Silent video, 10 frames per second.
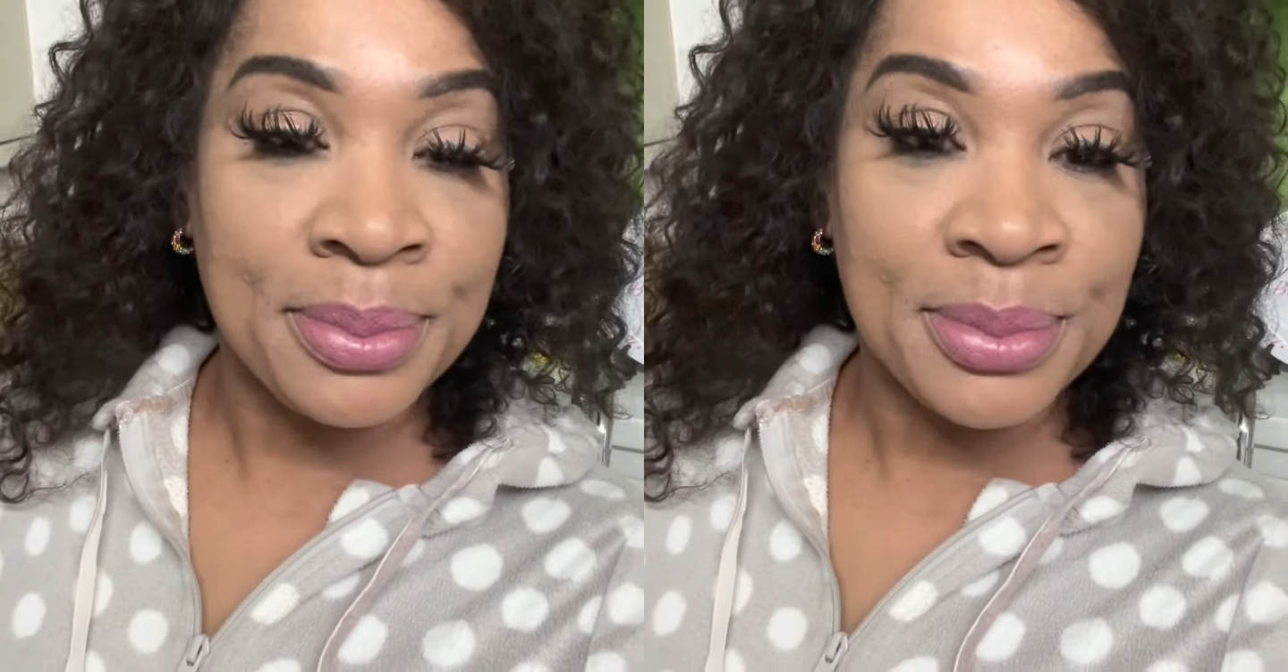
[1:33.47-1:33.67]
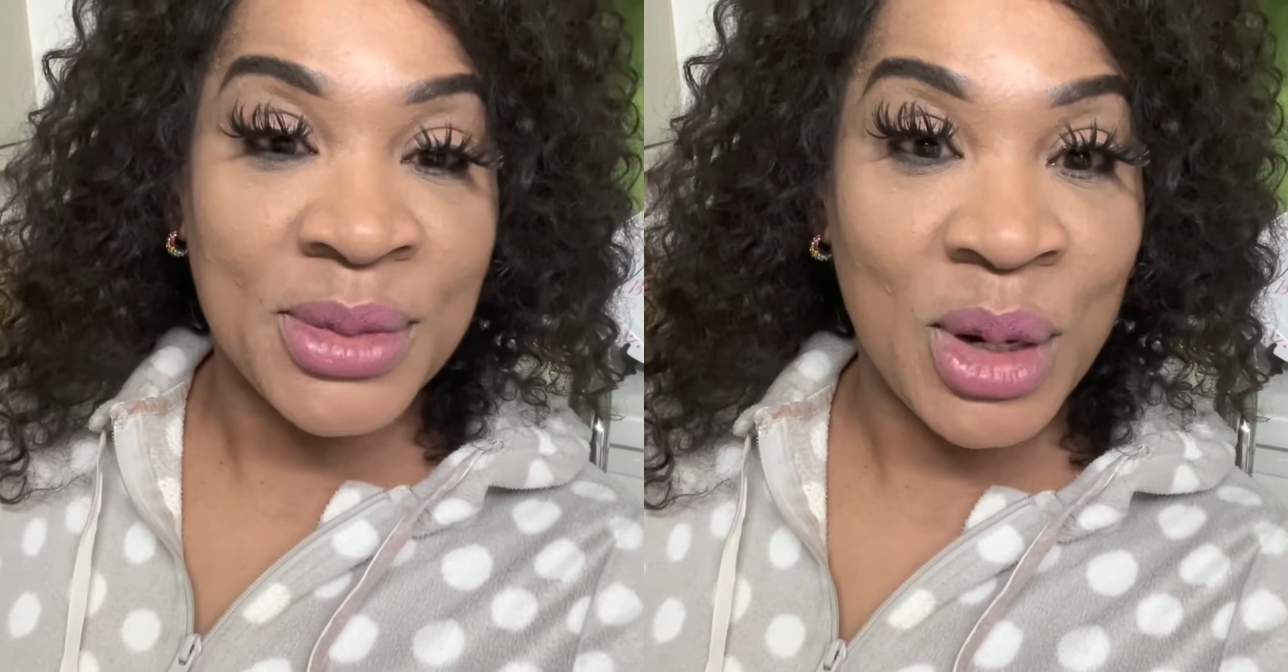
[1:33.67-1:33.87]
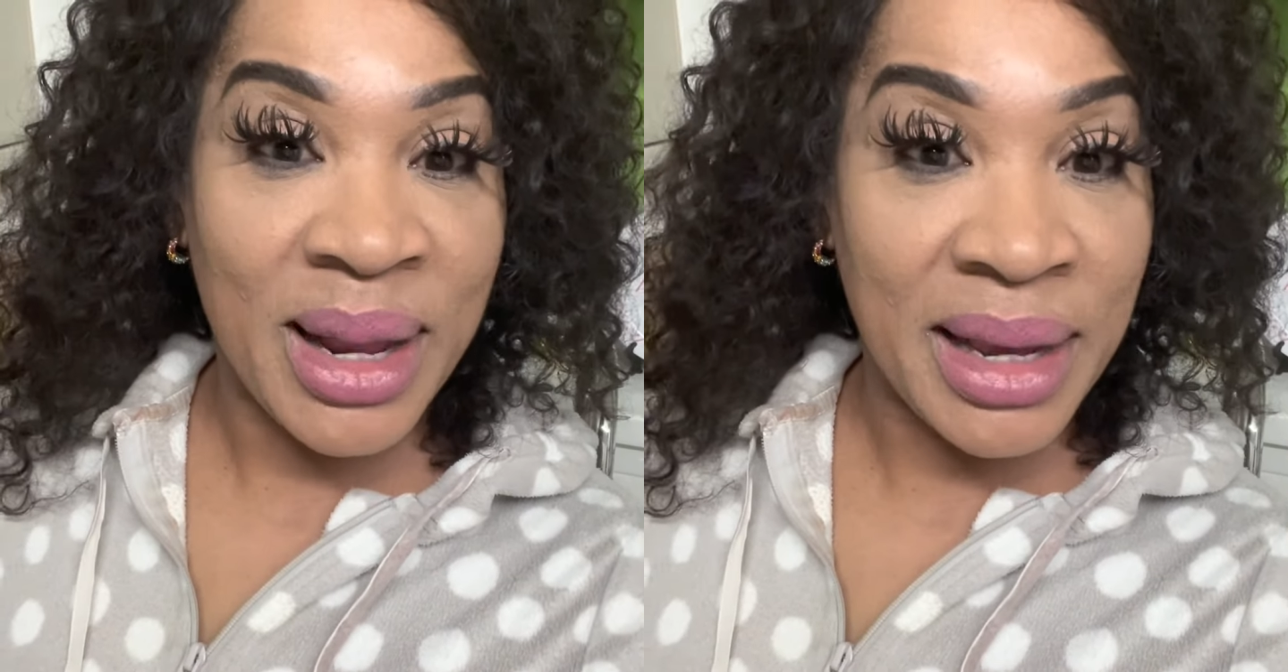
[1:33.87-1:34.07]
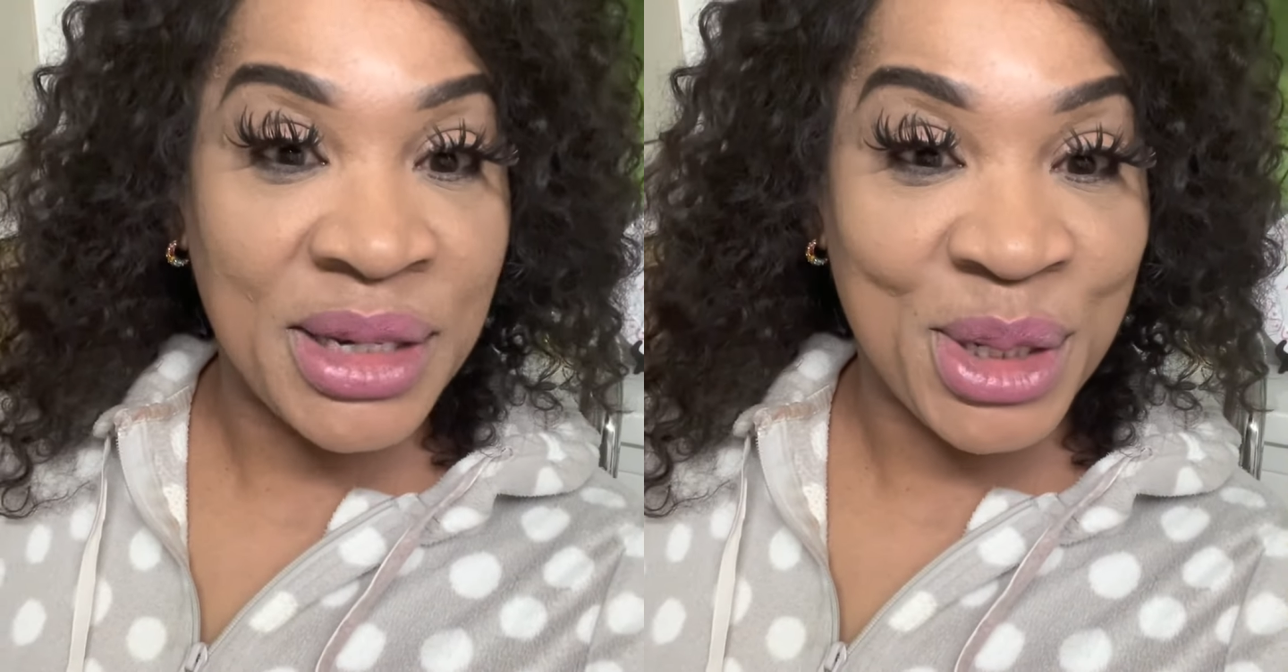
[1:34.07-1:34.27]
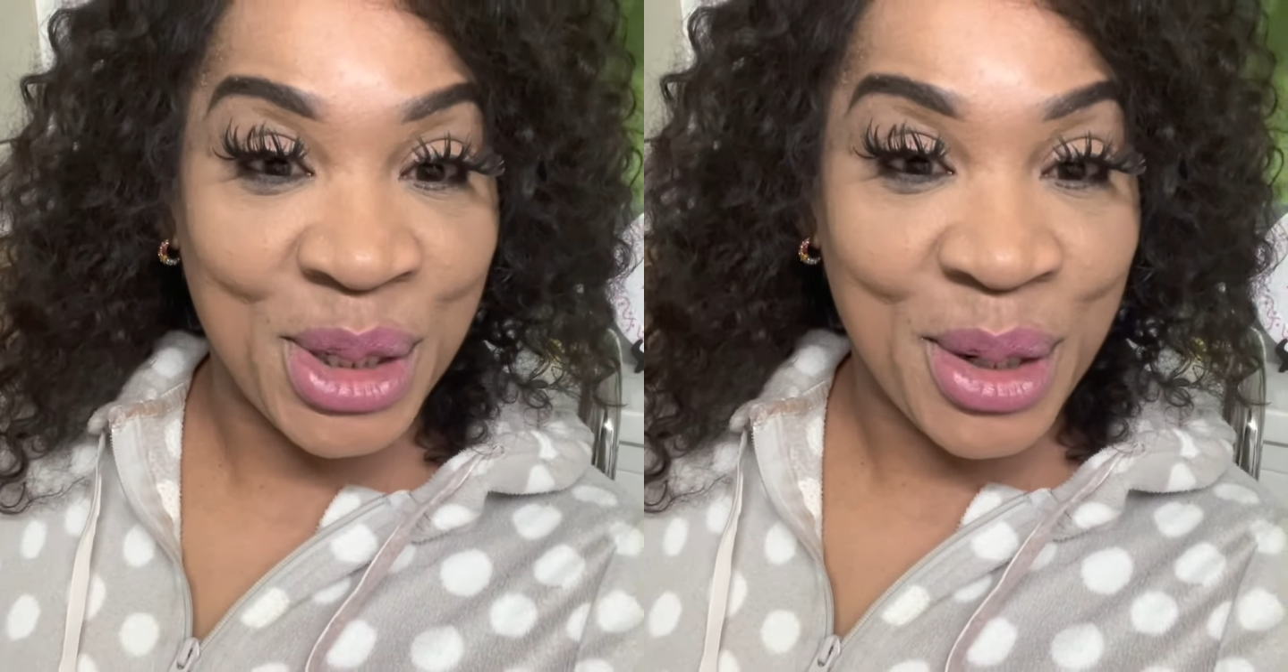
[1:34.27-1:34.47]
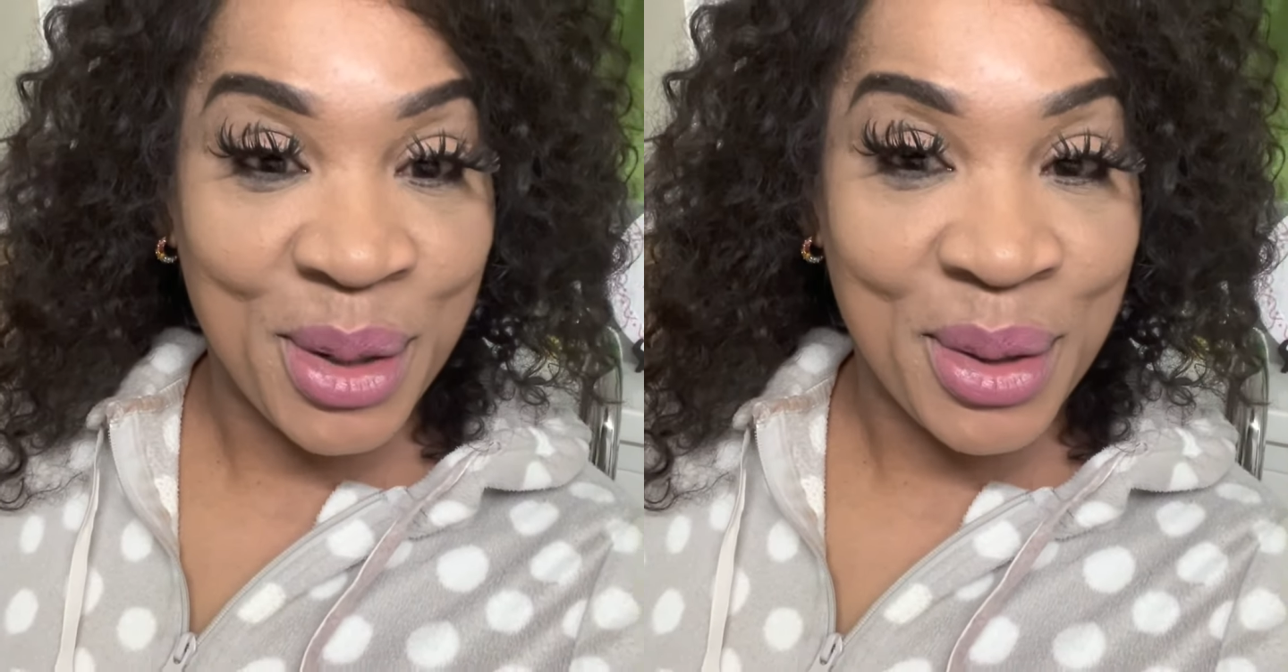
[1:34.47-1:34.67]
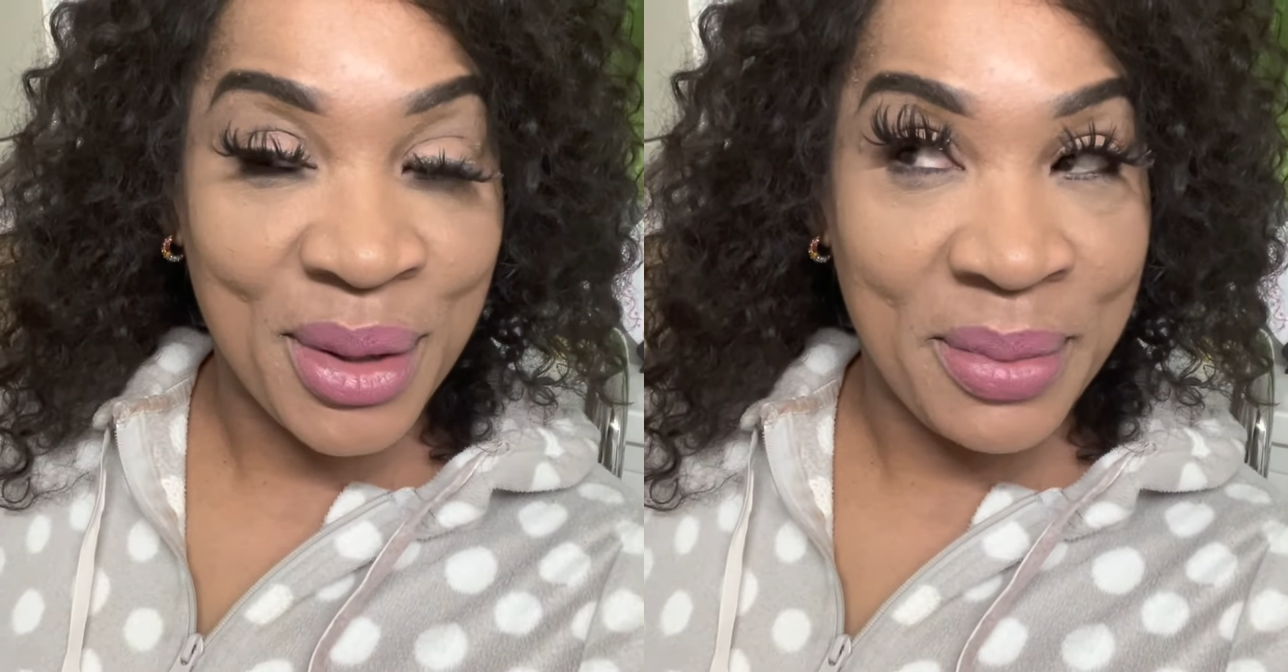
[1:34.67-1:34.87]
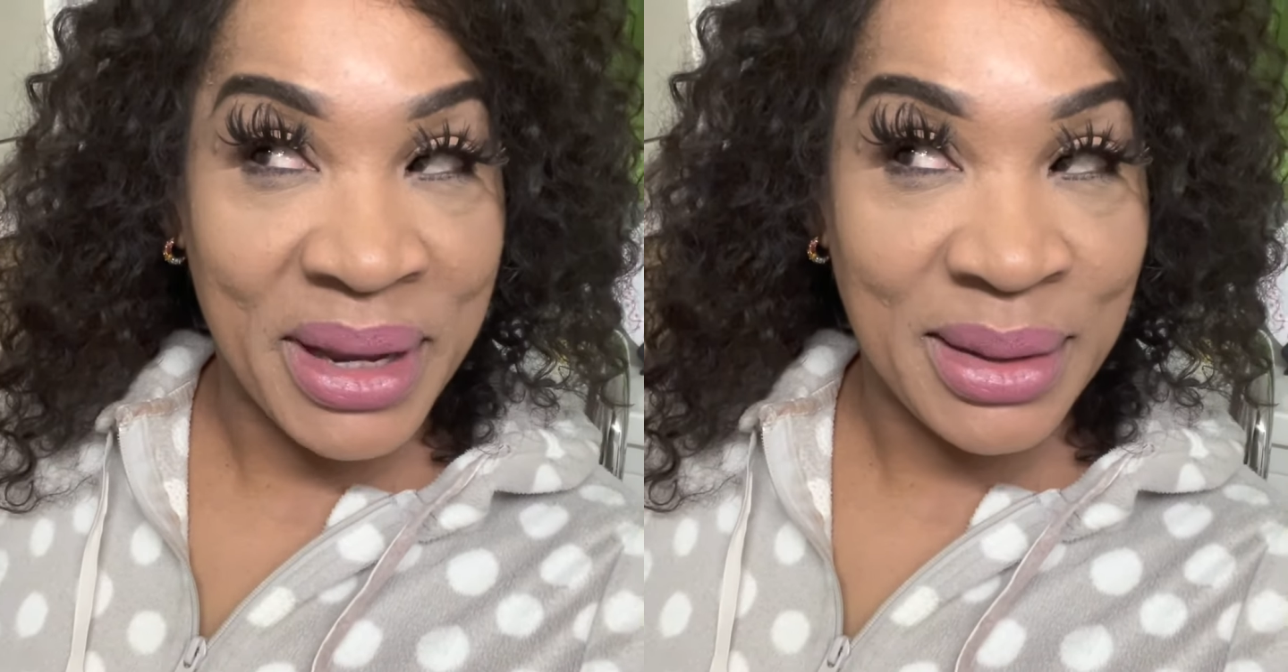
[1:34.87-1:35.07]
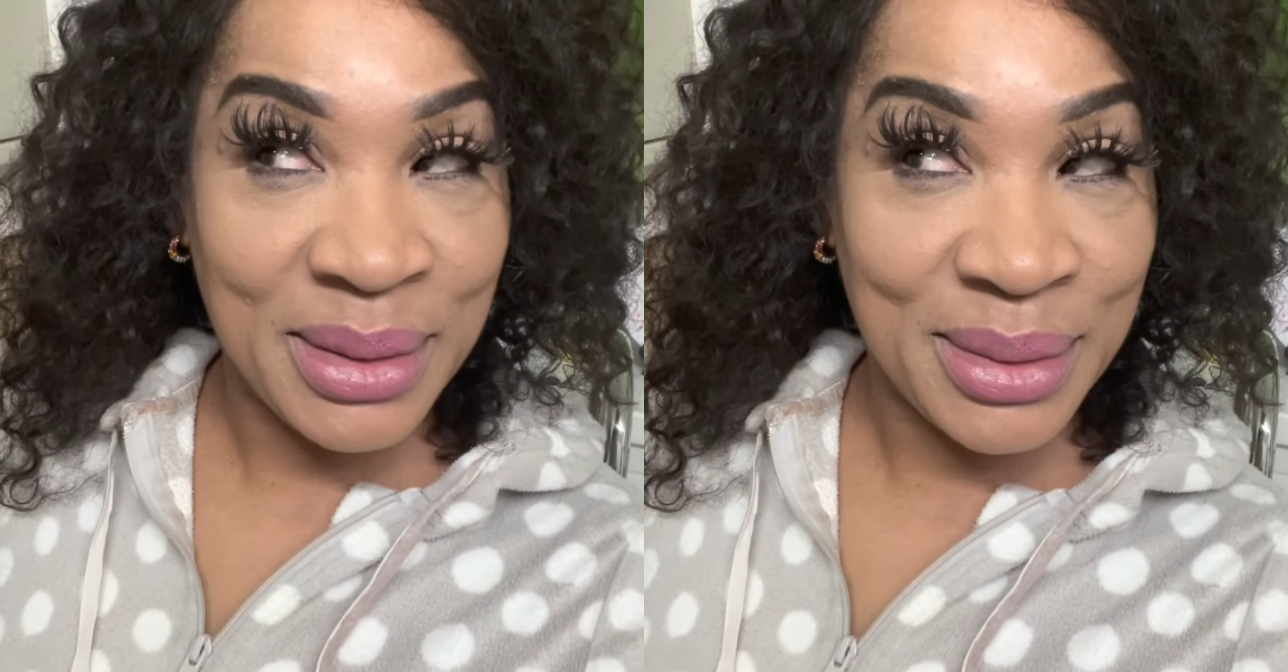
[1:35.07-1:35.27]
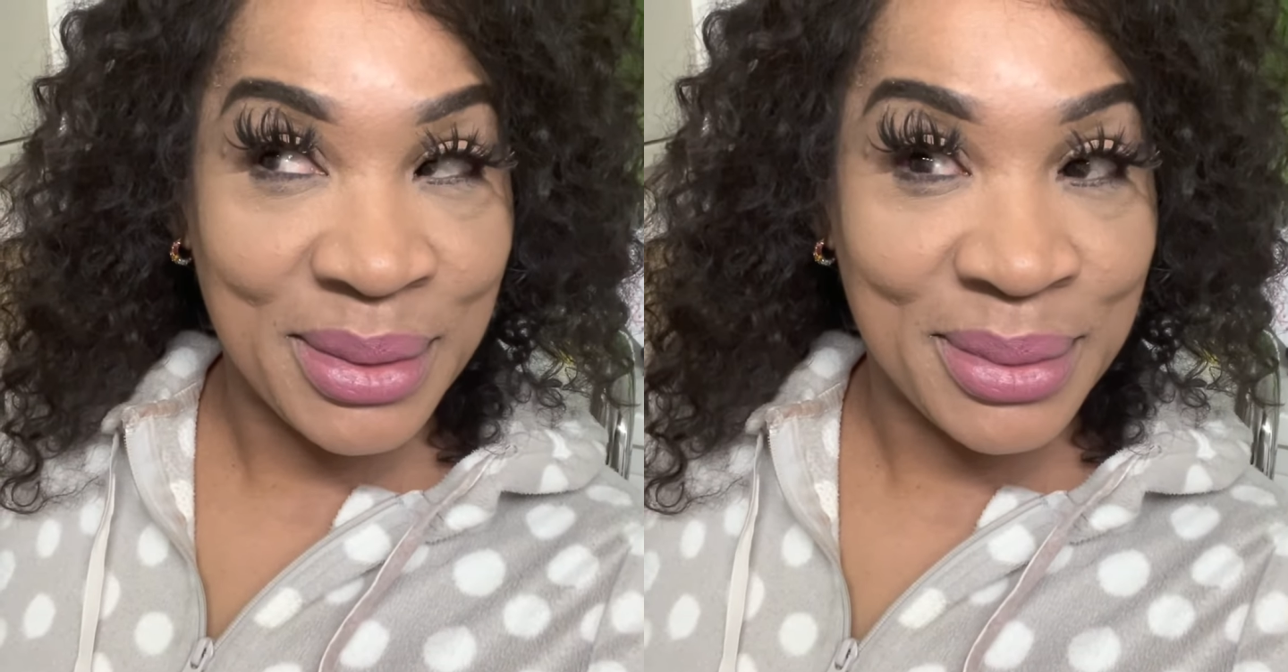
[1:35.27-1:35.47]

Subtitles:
to like, share, comment,